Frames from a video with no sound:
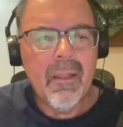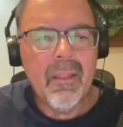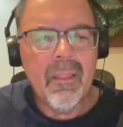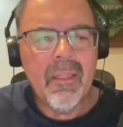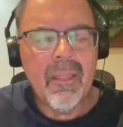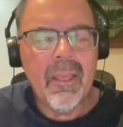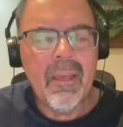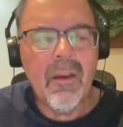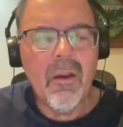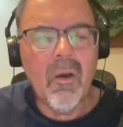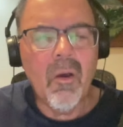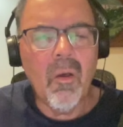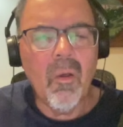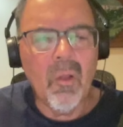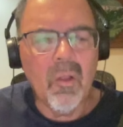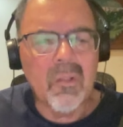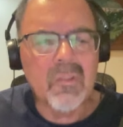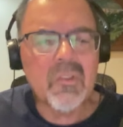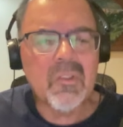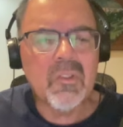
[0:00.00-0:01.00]
they
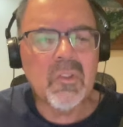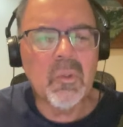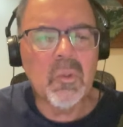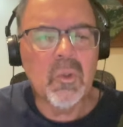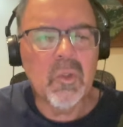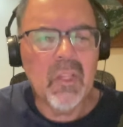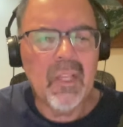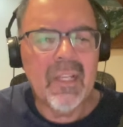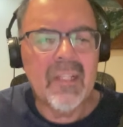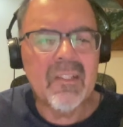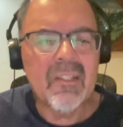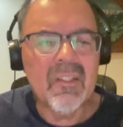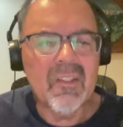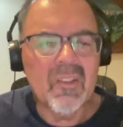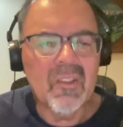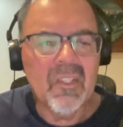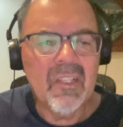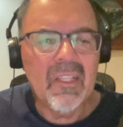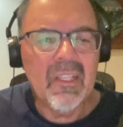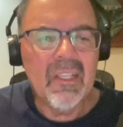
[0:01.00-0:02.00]
also led the
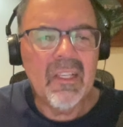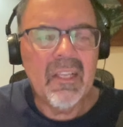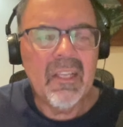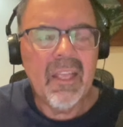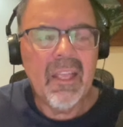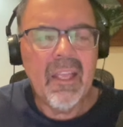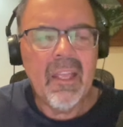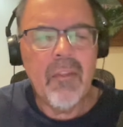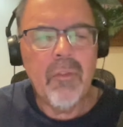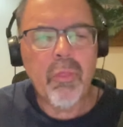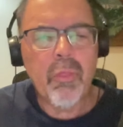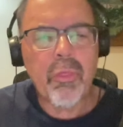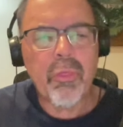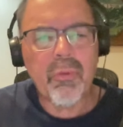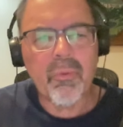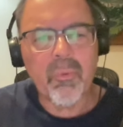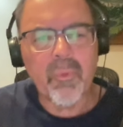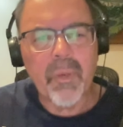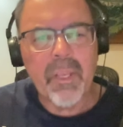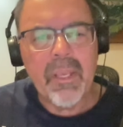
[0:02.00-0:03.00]
league in
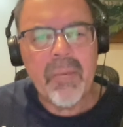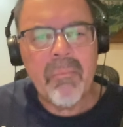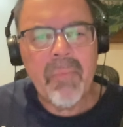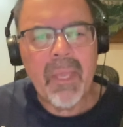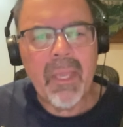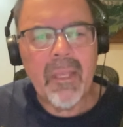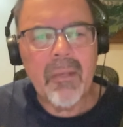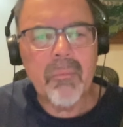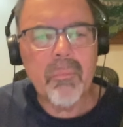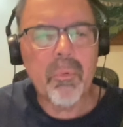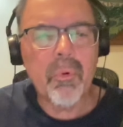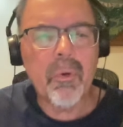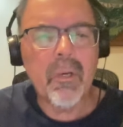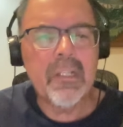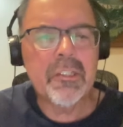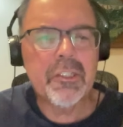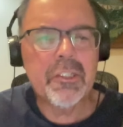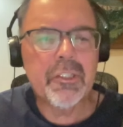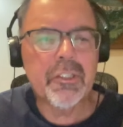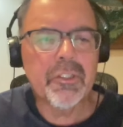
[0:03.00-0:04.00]
three man
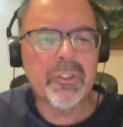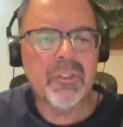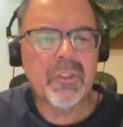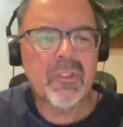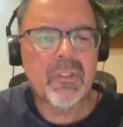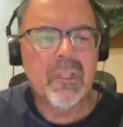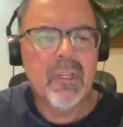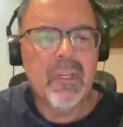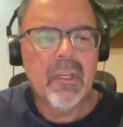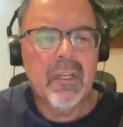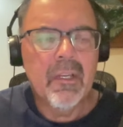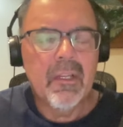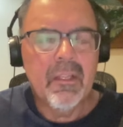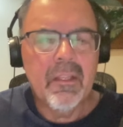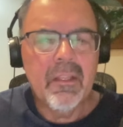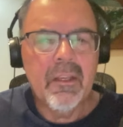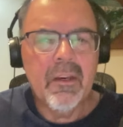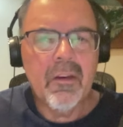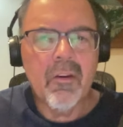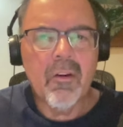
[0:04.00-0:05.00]
pressures
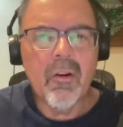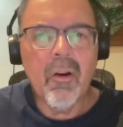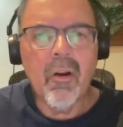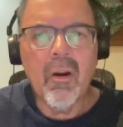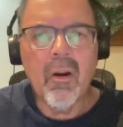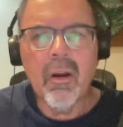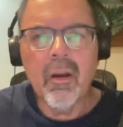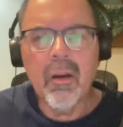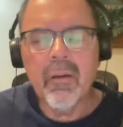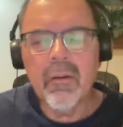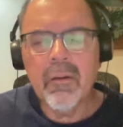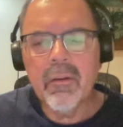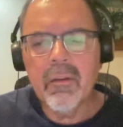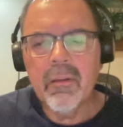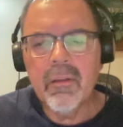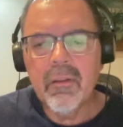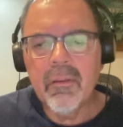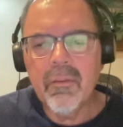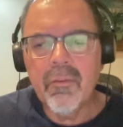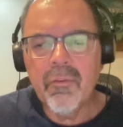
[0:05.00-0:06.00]
there are
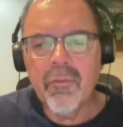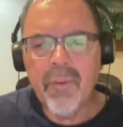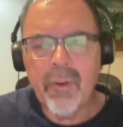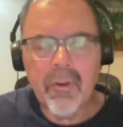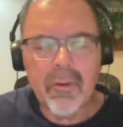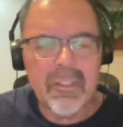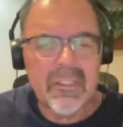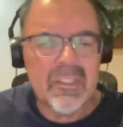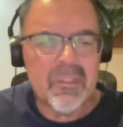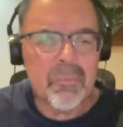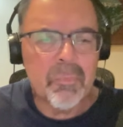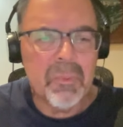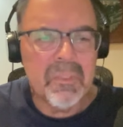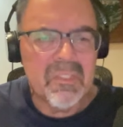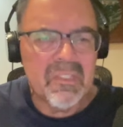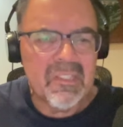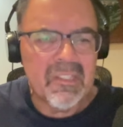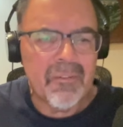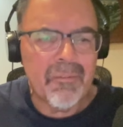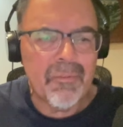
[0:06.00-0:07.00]
very
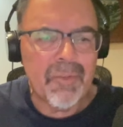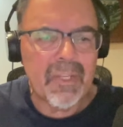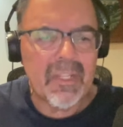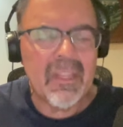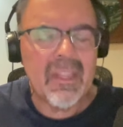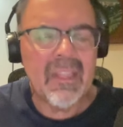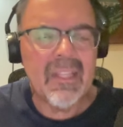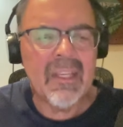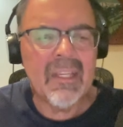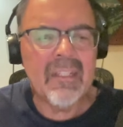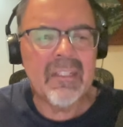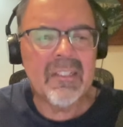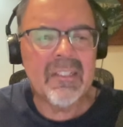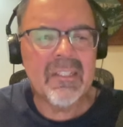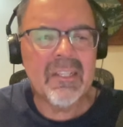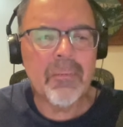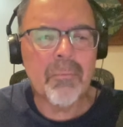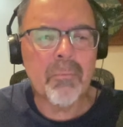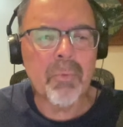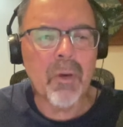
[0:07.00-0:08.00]
specific
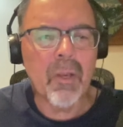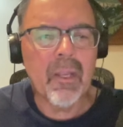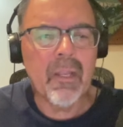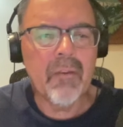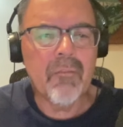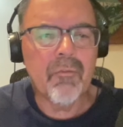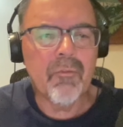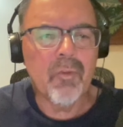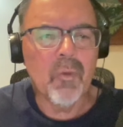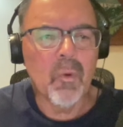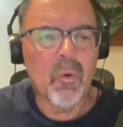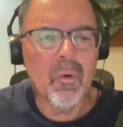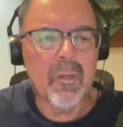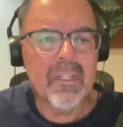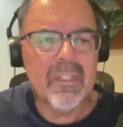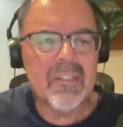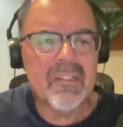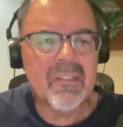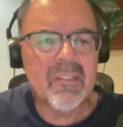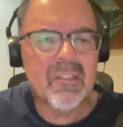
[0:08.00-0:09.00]
things that Brian
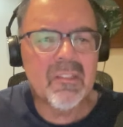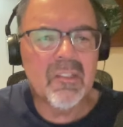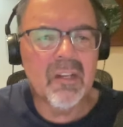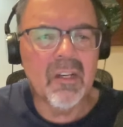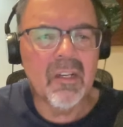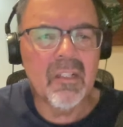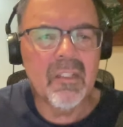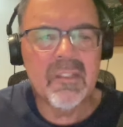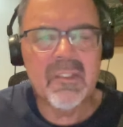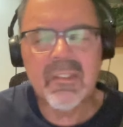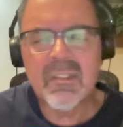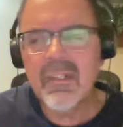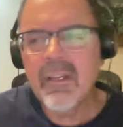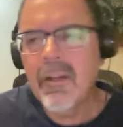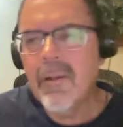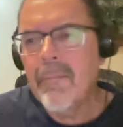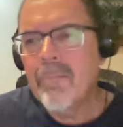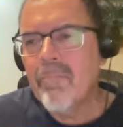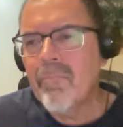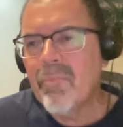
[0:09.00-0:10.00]
Flores does
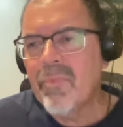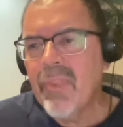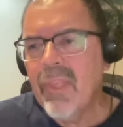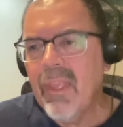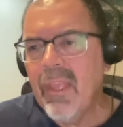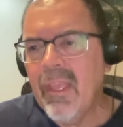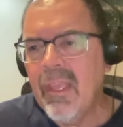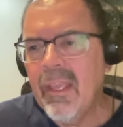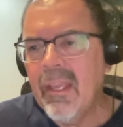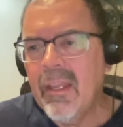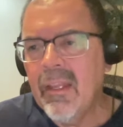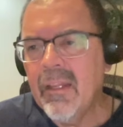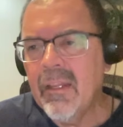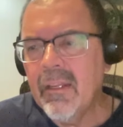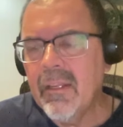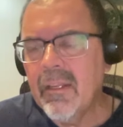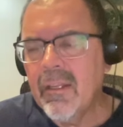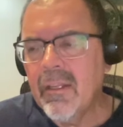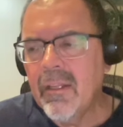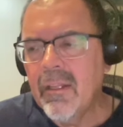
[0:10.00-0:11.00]

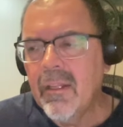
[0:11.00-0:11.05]
and